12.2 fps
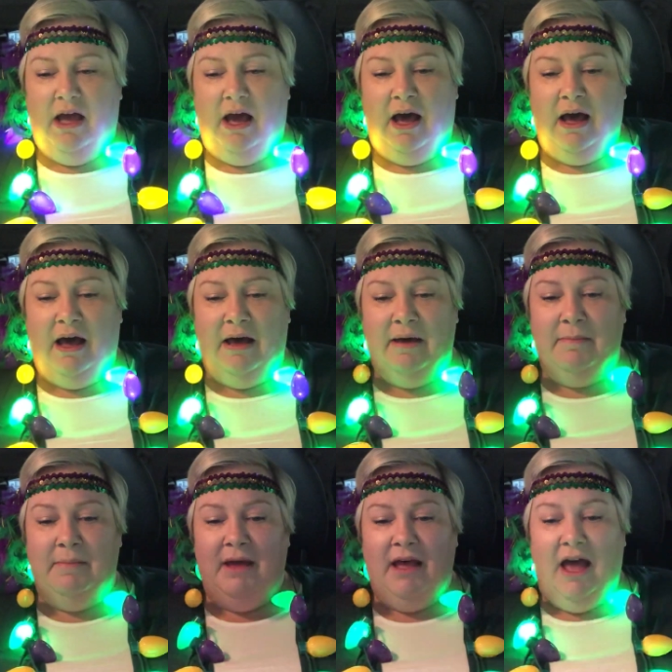
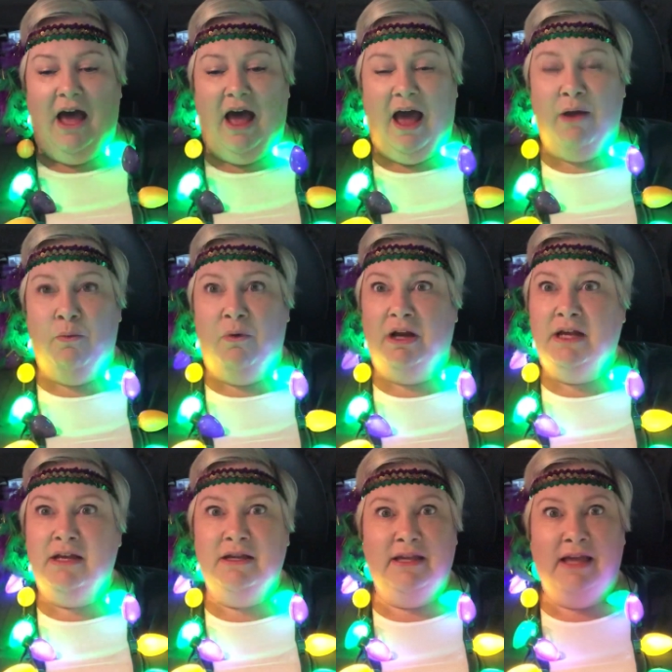Um, I want
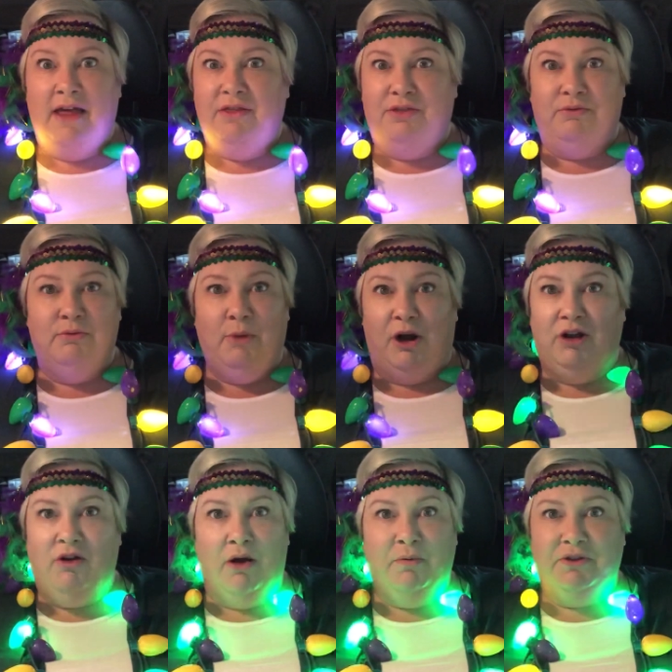to get through Mardi
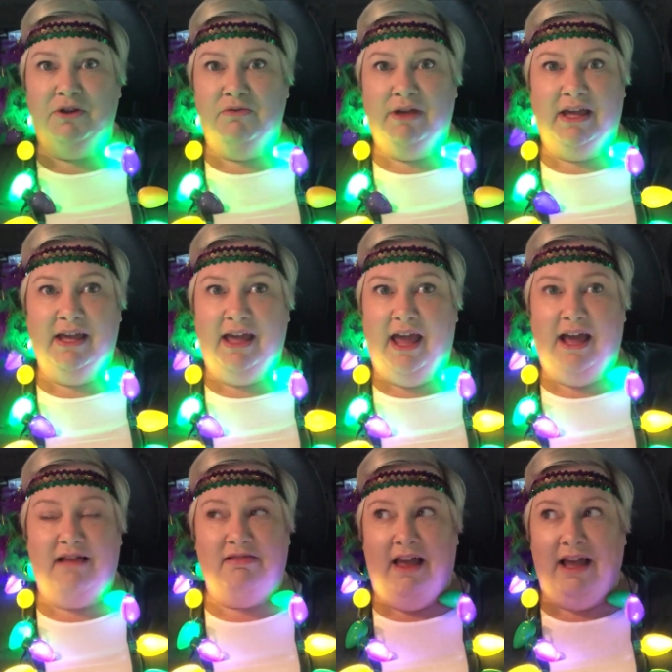Gras with no king
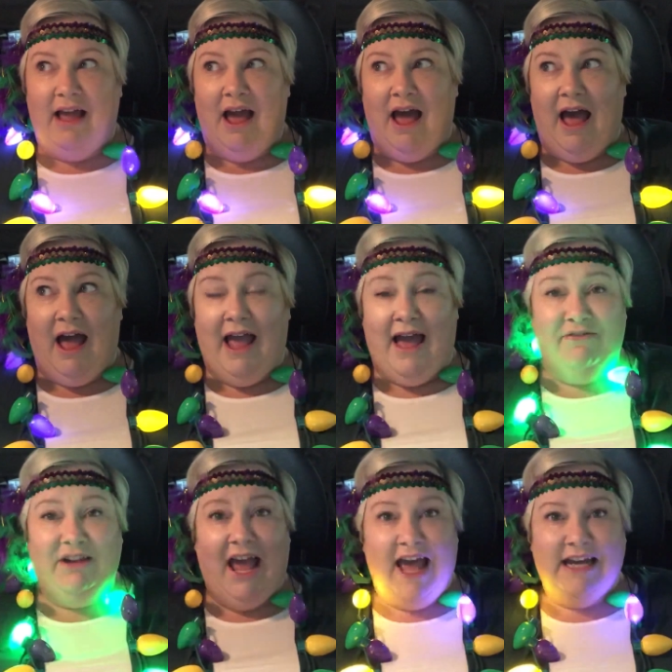cake. Like I
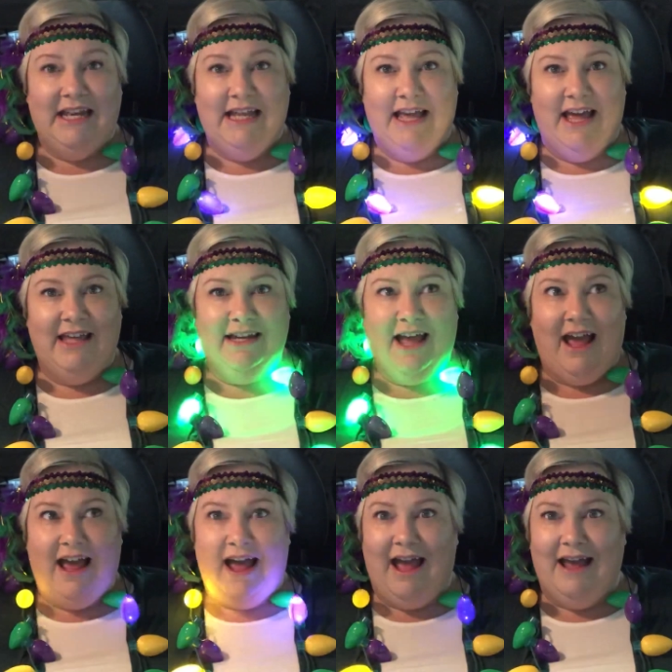haven't had any yet.
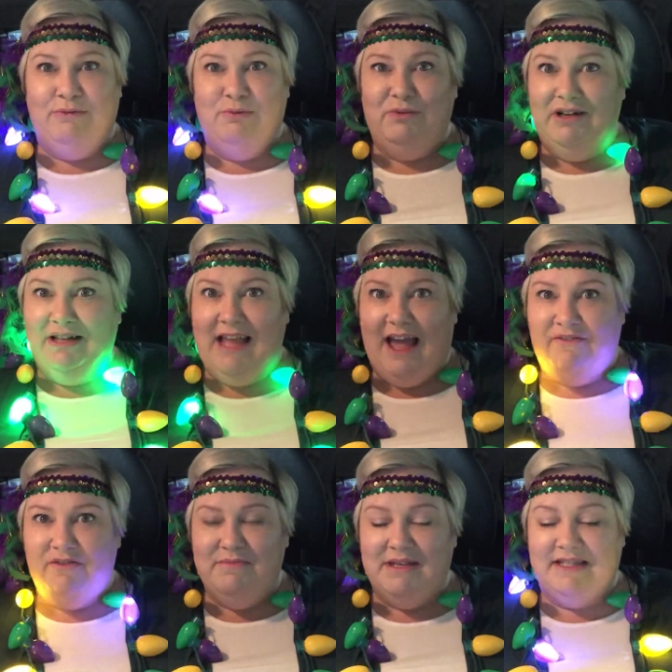I really
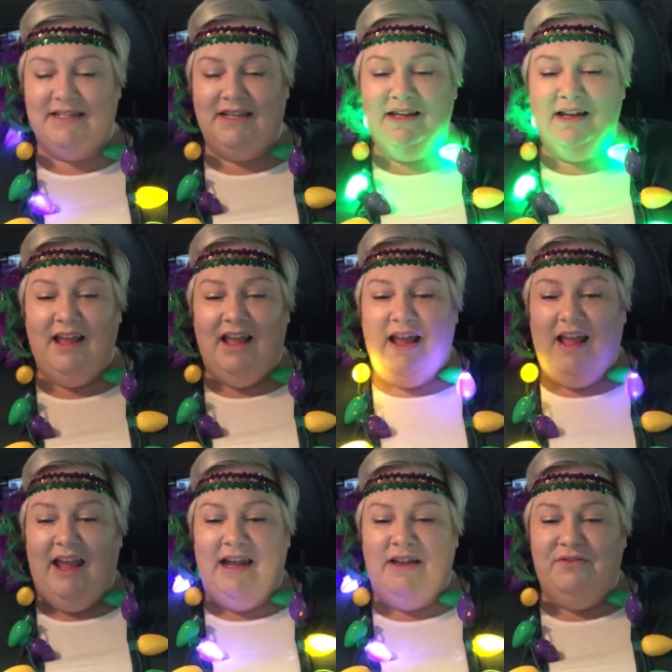haven't missed it.
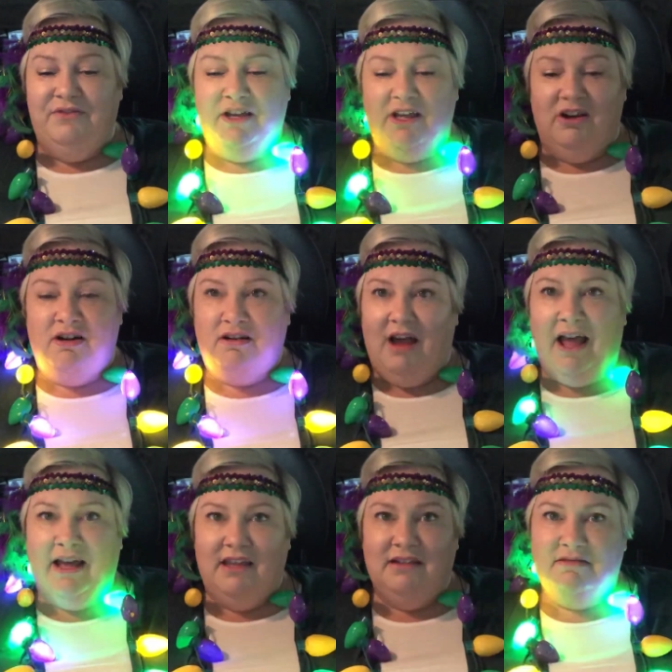And I figure I
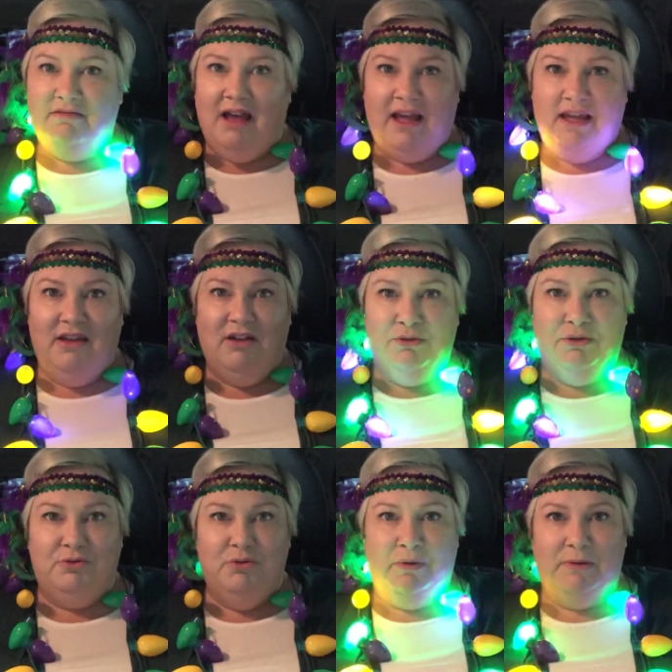can I can go
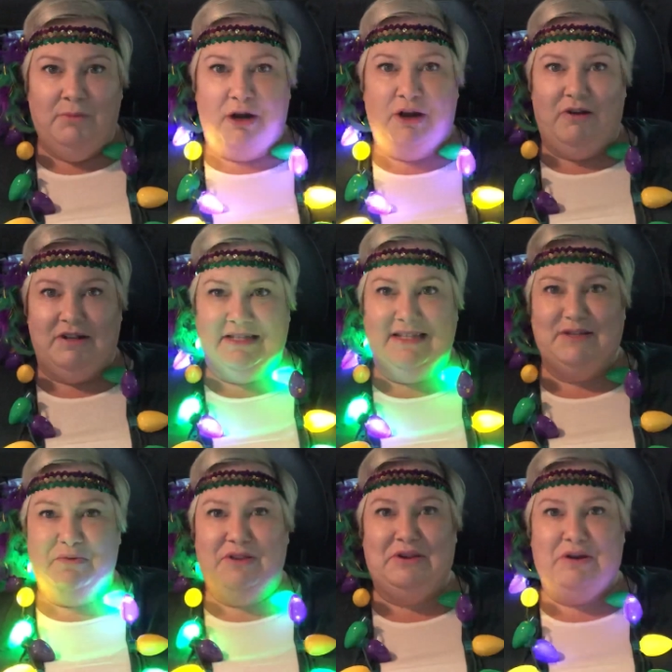through one Mardi Gras
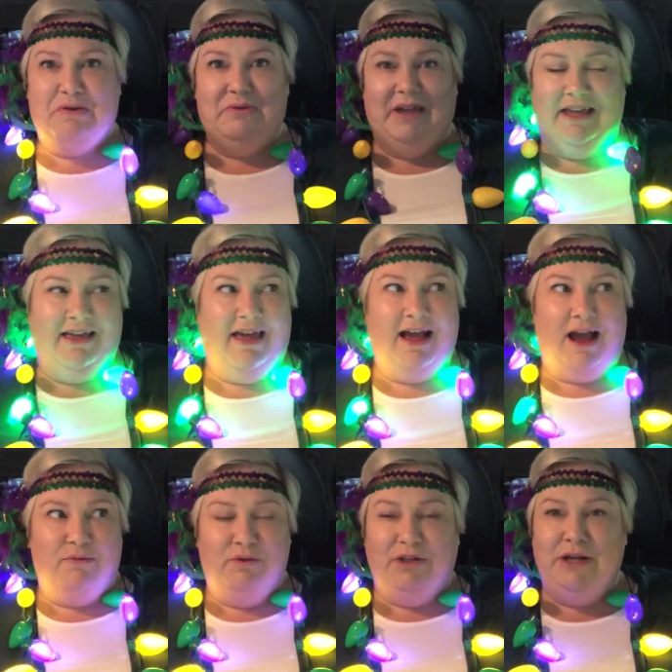season with no king cake.
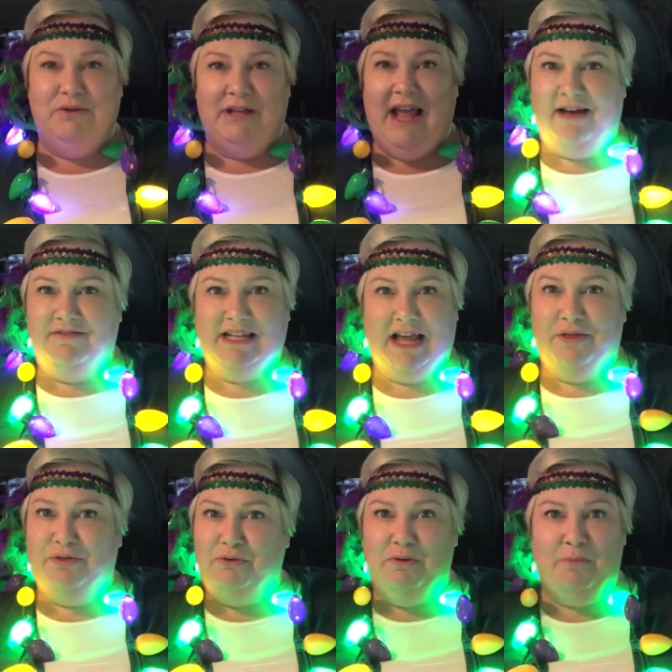I really only have to
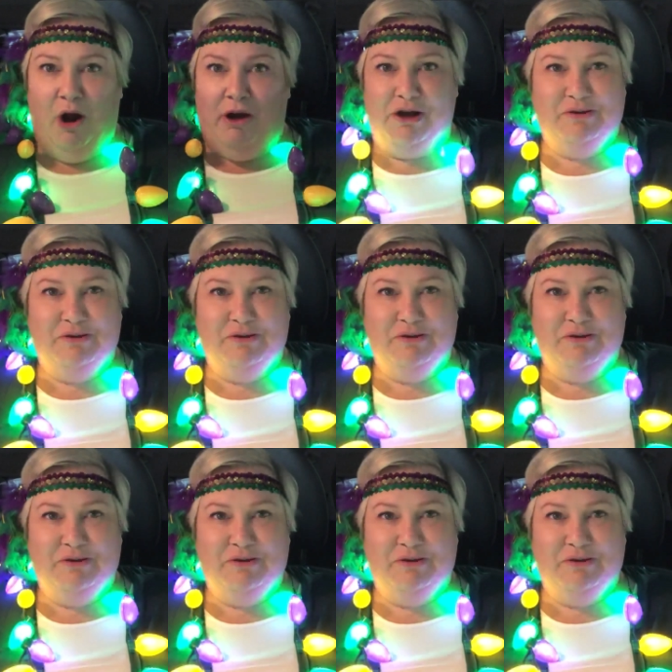get through tomorrow.